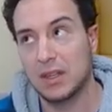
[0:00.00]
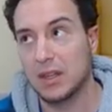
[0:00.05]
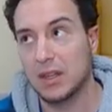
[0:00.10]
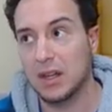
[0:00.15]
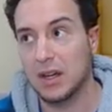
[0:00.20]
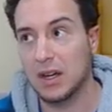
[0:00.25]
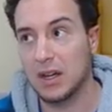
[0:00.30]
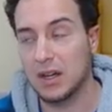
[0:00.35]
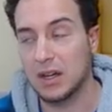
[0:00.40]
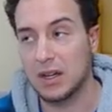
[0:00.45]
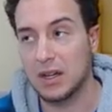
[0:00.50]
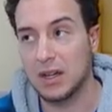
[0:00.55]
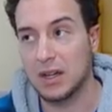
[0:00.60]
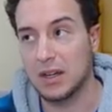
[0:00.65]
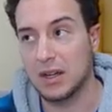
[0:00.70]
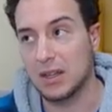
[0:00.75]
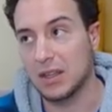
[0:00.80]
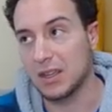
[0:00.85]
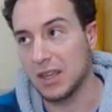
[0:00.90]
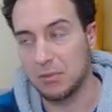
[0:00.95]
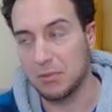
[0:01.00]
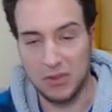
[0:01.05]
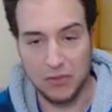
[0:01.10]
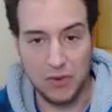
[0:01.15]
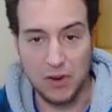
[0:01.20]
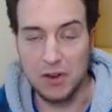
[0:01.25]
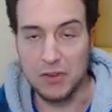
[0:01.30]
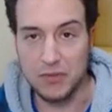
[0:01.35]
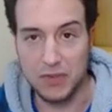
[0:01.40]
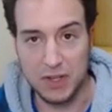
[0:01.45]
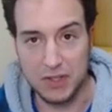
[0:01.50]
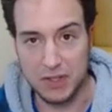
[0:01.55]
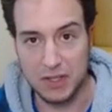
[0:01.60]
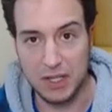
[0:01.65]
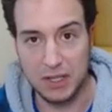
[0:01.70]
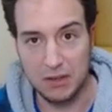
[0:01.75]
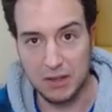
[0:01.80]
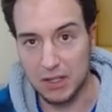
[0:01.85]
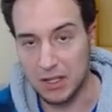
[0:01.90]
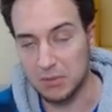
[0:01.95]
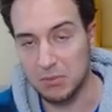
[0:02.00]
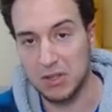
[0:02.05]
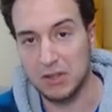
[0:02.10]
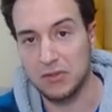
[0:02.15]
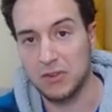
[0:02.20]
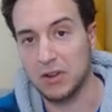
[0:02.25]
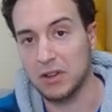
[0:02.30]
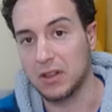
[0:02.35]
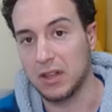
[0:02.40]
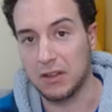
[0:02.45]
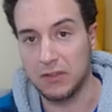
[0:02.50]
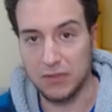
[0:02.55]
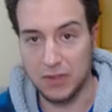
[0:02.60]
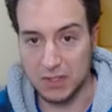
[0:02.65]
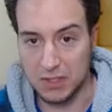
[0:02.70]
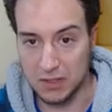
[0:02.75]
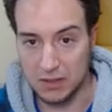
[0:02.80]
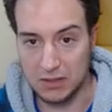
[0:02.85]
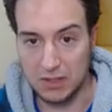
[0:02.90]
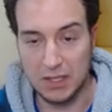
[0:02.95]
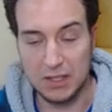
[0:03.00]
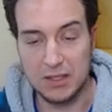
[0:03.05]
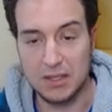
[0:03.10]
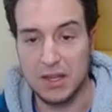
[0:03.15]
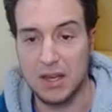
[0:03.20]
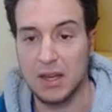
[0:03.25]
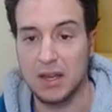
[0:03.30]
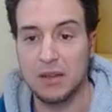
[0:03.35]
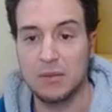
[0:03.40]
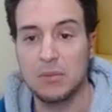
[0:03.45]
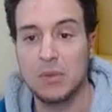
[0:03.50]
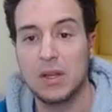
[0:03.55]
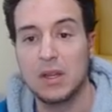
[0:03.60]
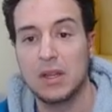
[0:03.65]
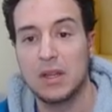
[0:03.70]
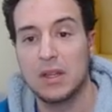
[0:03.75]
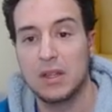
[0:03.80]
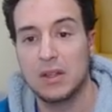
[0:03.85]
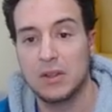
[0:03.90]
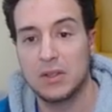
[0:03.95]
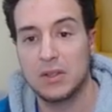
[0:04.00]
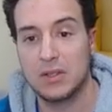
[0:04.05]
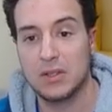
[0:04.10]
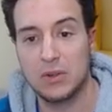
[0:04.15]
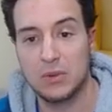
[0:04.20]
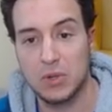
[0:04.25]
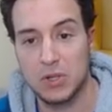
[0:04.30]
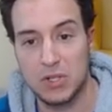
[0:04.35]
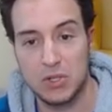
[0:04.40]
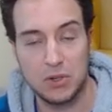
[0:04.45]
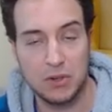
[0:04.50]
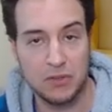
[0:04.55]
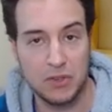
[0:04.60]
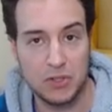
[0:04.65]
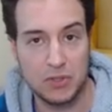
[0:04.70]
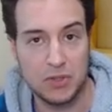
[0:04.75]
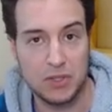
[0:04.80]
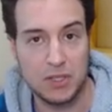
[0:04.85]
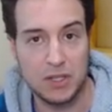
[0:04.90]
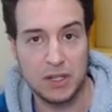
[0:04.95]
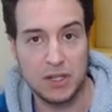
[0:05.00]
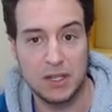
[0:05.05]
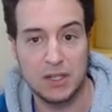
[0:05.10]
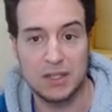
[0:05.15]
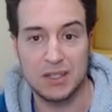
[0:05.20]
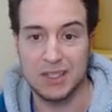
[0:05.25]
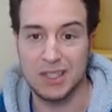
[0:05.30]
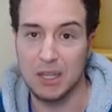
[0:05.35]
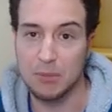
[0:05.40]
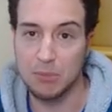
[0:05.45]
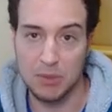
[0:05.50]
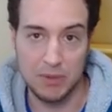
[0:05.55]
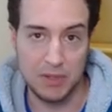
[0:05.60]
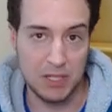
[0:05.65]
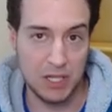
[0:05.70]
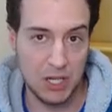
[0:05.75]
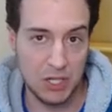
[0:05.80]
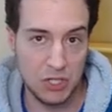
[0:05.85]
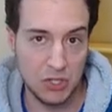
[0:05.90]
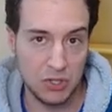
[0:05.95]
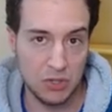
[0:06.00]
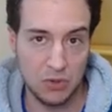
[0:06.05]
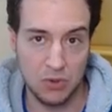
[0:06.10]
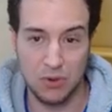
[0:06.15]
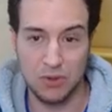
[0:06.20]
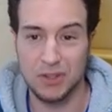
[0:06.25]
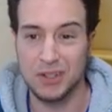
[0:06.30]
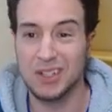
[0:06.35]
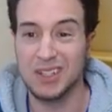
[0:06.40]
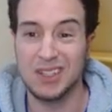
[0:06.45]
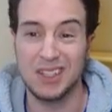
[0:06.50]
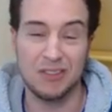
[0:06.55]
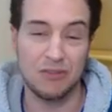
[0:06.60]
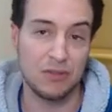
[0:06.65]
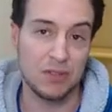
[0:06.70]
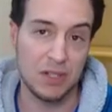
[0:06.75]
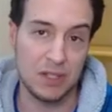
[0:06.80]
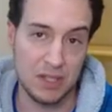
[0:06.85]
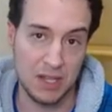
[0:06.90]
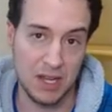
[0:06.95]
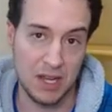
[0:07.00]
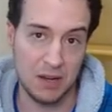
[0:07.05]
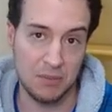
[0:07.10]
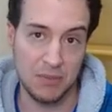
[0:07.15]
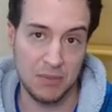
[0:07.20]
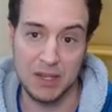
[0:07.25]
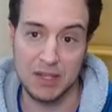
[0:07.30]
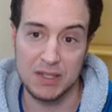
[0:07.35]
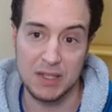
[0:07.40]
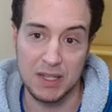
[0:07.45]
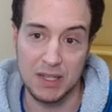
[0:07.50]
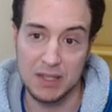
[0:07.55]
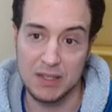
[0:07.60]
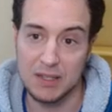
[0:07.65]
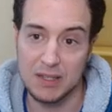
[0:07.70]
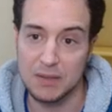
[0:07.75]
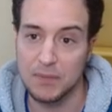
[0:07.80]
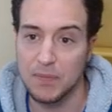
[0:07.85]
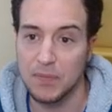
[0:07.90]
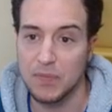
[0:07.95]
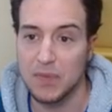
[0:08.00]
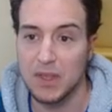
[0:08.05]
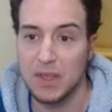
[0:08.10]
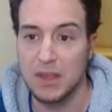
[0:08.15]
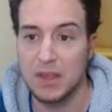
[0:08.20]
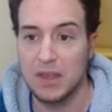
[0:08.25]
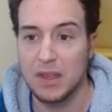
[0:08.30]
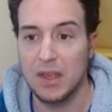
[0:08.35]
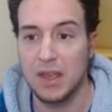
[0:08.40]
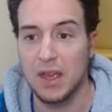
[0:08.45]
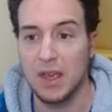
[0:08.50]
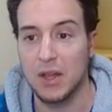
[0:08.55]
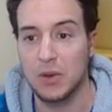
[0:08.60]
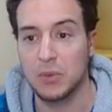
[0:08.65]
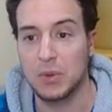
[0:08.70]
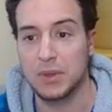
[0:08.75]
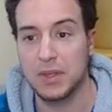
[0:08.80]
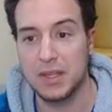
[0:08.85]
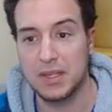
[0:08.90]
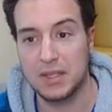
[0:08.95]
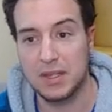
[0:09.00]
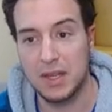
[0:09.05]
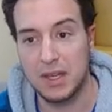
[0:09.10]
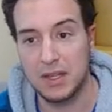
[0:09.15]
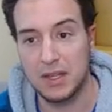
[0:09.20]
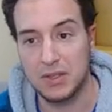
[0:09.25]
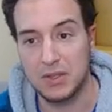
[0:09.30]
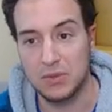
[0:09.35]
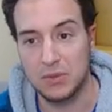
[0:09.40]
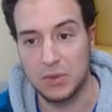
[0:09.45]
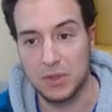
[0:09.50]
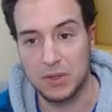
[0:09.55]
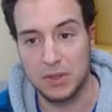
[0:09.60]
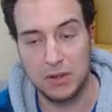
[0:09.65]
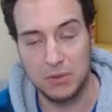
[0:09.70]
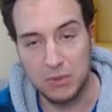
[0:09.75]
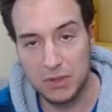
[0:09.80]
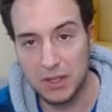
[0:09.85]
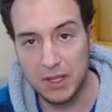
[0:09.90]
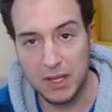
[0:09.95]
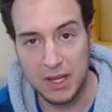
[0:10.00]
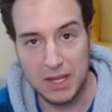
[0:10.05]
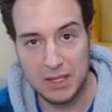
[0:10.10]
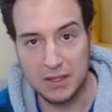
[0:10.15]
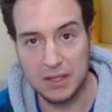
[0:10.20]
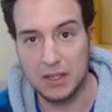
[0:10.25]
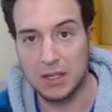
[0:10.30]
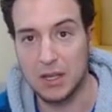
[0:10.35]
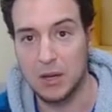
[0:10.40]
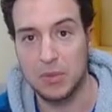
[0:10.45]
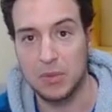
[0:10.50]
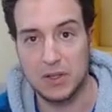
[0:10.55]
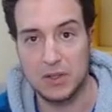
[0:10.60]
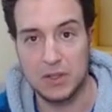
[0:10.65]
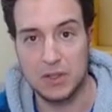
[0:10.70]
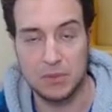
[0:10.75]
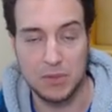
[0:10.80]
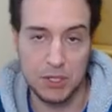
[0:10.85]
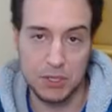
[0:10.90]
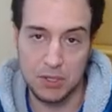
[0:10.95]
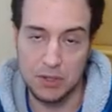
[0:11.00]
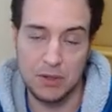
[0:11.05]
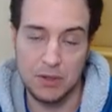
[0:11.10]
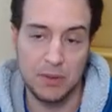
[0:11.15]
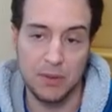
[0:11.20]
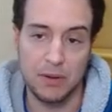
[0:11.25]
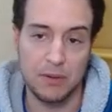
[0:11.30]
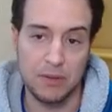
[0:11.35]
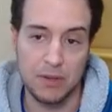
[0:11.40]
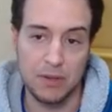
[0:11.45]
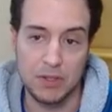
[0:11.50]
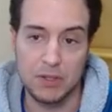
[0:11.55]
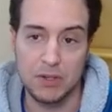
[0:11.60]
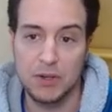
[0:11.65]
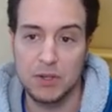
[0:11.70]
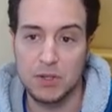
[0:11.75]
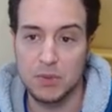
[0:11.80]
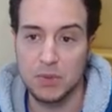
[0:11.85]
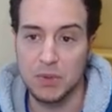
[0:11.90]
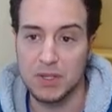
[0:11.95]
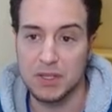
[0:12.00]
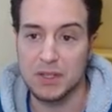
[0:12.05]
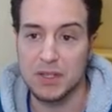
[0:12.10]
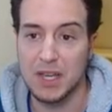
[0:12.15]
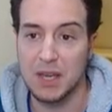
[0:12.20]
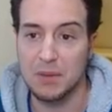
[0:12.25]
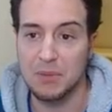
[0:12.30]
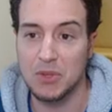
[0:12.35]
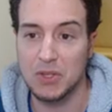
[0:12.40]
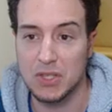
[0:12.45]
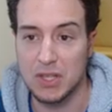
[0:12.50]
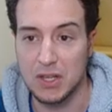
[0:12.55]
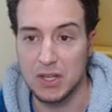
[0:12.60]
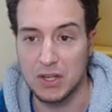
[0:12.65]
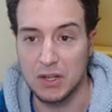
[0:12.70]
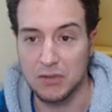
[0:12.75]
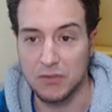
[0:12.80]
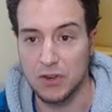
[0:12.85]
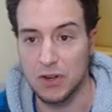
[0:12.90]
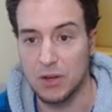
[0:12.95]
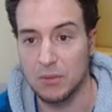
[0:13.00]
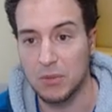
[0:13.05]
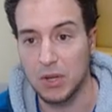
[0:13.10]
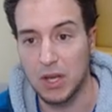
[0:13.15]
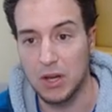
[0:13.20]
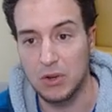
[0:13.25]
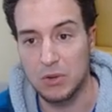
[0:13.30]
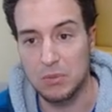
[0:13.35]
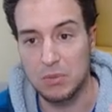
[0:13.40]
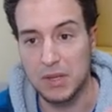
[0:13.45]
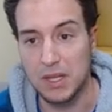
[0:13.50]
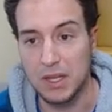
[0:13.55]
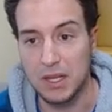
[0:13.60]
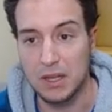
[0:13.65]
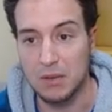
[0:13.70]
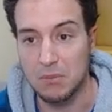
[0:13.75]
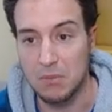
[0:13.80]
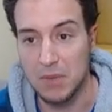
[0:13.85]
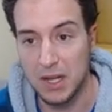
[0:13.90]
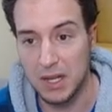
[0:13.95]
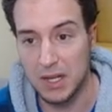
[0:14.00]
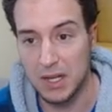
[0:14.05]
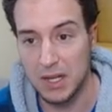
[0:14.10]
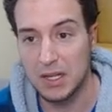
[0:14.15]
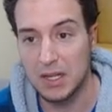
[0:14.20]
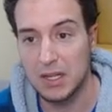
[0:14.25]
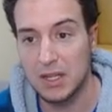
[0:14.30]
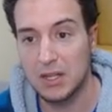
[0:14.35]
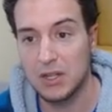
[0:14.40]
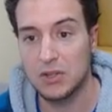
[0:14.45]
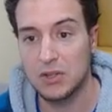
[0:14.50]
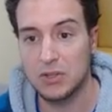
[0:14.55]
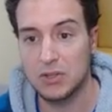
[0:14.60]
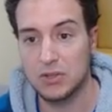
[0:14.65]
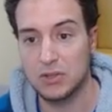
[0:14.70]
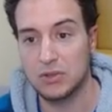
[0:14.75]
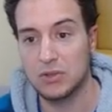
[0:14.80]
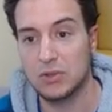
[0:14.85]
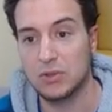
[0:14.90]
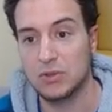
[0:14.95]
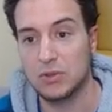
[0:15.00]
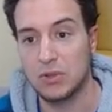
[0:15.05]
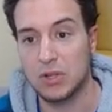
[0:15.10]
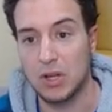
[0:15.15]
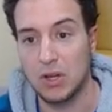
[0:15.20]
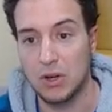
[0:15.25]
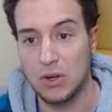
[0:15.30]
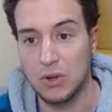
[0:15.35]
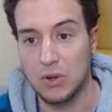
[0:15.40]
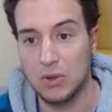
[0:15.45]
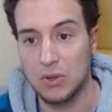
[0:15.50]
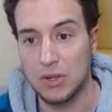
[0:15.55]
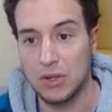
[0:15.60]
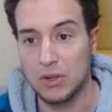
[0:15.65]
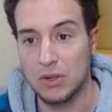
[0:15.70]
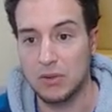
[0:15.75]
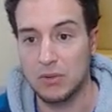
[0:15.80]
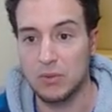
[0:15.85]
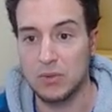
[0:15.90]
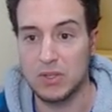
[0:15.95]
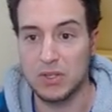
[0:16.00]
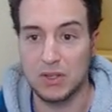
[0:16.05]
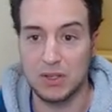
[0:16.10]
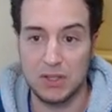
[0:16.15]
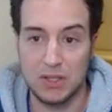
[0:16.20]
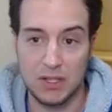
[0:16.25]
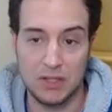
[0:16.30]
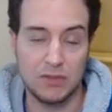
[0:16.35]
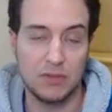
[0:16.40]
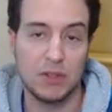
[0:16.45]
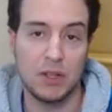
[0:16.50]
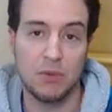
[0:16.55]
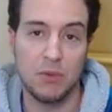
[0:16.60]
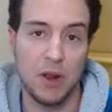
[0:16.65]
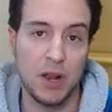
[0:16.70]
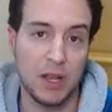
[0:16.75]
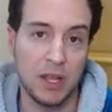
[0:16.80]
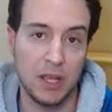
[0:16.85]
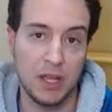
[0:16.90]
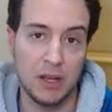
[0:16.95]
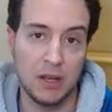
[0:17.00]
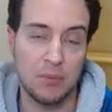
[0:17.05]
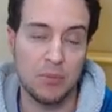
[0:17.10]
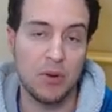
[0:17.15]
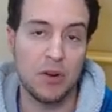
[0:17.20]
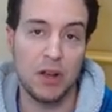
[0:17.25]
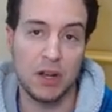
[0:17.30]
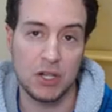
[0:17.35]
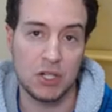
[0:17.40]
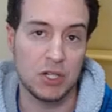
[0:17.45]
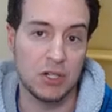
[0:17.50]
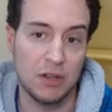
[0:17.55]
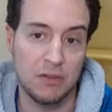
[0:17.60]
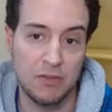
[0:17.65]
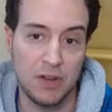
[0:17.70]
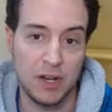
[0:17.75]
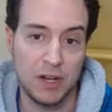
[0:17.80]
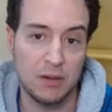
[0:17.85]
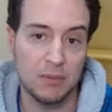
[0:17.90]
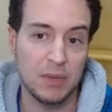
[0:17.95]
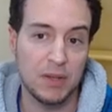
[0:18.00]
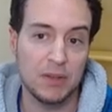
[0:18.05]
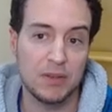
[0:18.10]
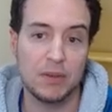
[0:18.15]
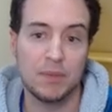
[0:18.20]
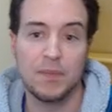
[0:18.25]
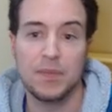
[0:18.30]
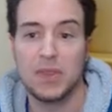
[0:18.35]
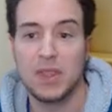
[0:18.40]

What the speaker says: can be very fuzzy. It can be a very like fuzzy lead time. So what we're sort of interested in is the implementation or the delivery time that it takes. And what they say is what they're really asking companies to measure in their research was the time it took from code being committed to code successfully running in a production environment.